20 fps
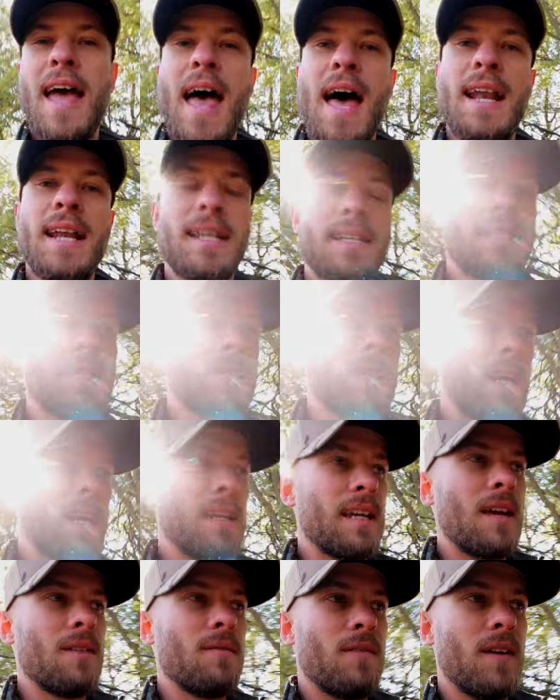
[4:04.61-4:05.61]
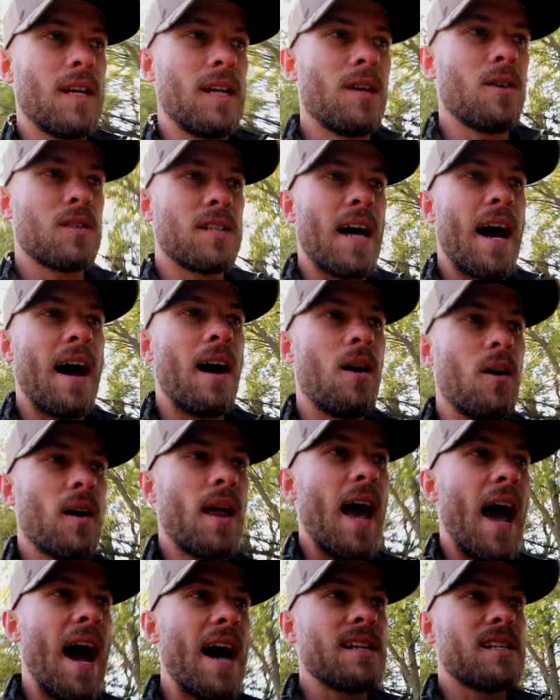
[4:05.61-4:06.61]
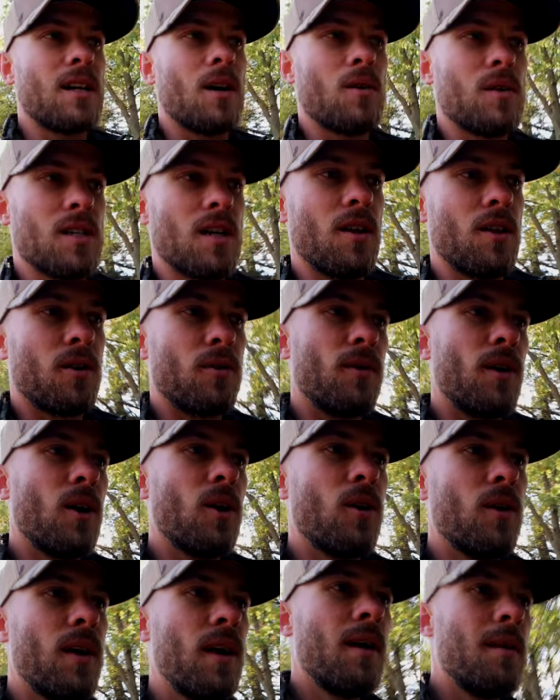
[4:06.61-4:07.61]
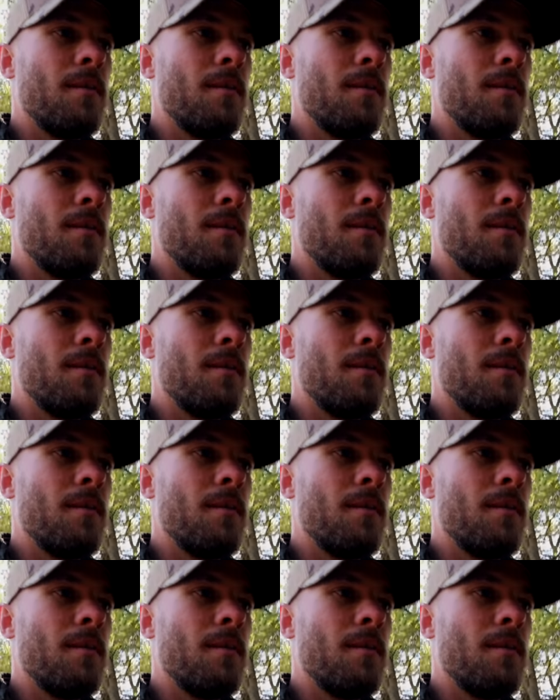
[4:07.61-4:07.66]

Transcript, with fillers: edits and get videos out as I was on the road,